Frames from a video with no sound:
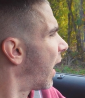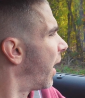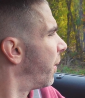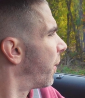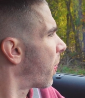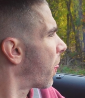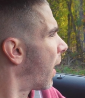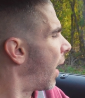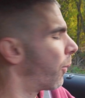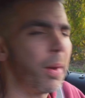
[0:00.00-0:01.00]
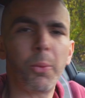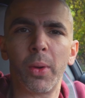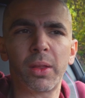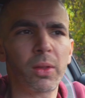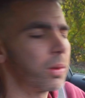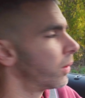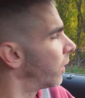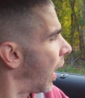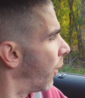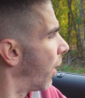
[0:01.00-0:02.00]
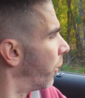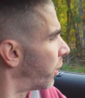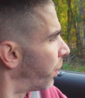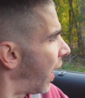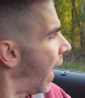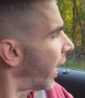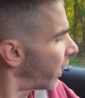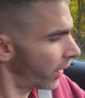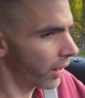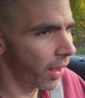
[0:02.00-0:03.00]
that I went with black,